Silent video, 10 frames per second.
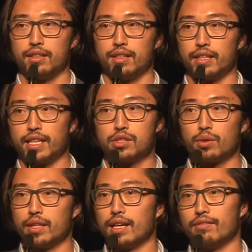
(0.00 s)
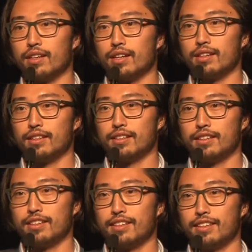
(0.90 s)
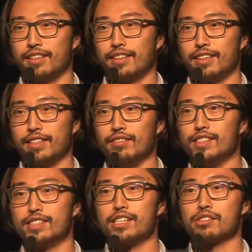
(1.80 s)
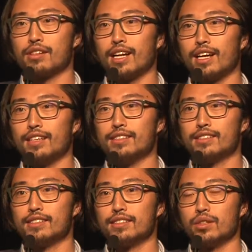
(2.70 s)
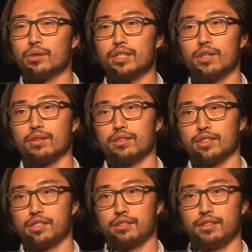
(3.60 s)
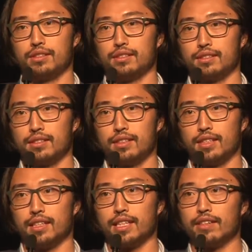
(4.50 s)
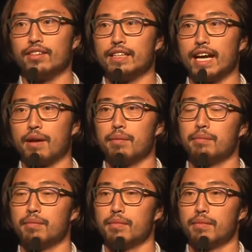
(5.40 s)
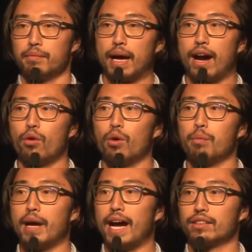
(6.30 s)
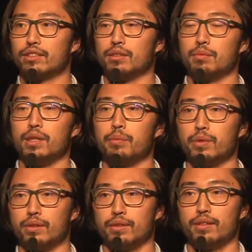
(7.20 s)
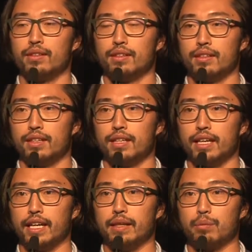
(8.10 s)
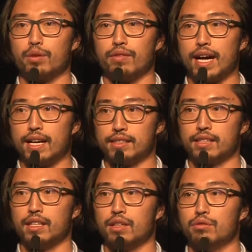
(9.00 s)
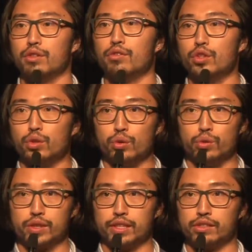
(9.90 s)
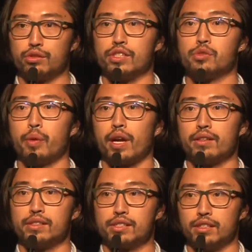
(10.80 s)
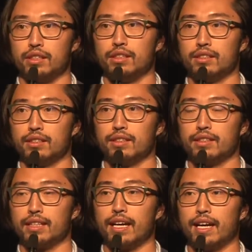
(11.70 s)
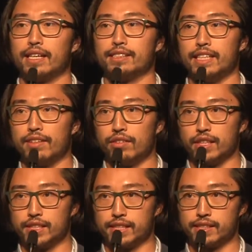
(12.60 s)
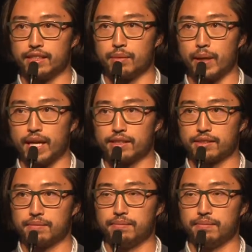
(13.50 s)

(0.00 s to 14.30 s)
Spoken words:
And guess what they have done? They've decentralized the hotel industry and giving that power back to the people, and it provides reviews and transparency that has never existed in the past.